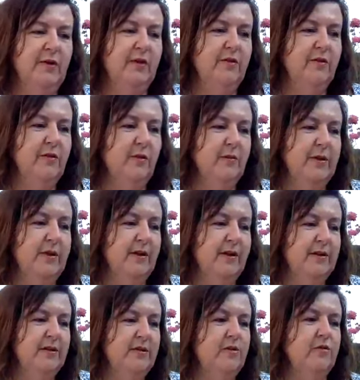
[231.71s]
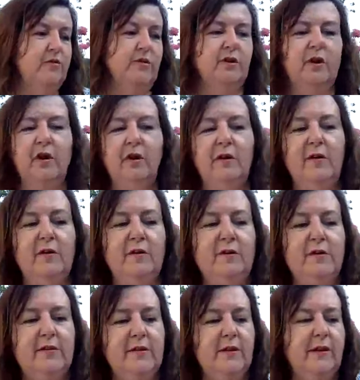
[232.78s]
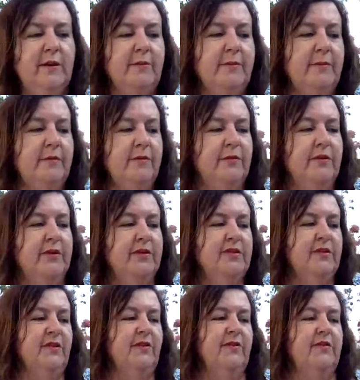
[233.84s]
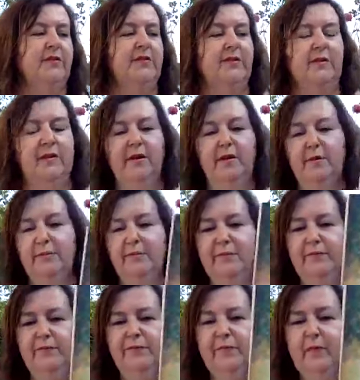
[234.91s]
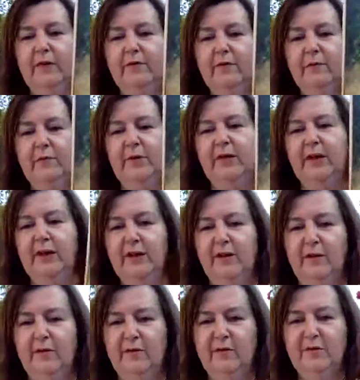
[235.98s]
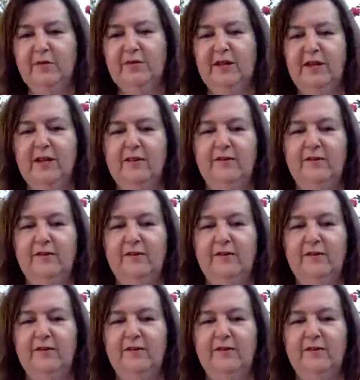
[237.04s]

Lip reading: I thought it'd be nice to draw a card before I start, from the Gaia Oracle deck.